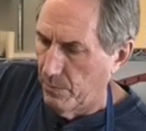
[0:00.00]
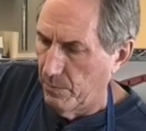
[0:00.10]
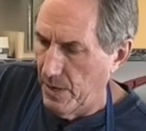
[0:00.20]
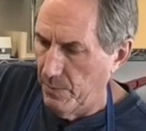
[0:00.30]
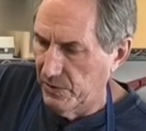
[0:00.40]

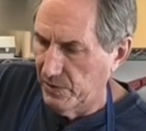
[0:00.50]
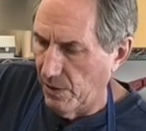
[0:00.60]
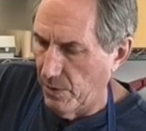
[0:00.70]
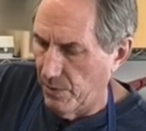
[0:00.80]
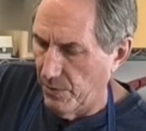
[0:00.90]
Maybe
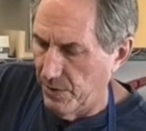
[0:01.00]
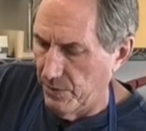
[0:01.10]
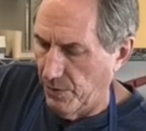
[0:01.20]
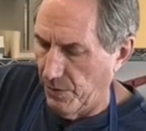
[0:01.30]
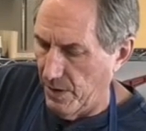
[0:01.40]
slower than you
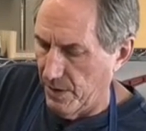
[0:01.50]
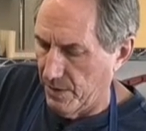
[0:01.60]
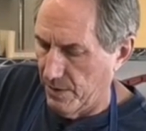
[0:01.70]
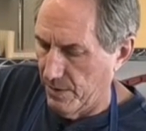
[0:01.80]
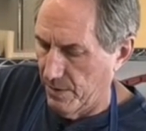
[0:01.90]
think